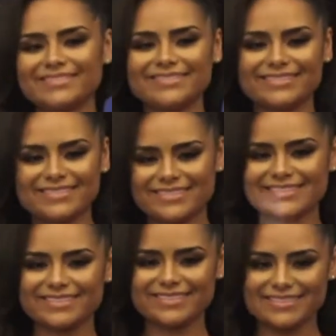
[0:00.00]

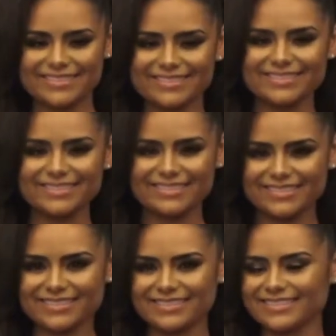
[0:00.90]

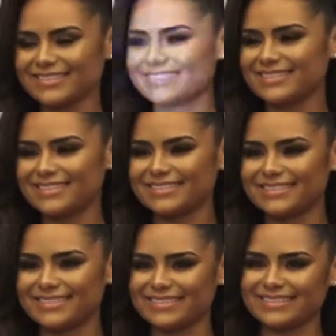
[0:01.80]

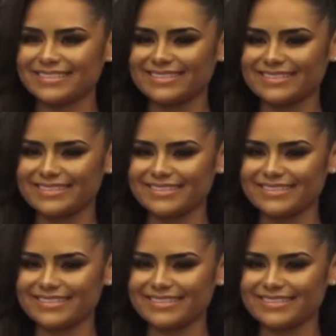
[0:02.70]
This person isn't speaking.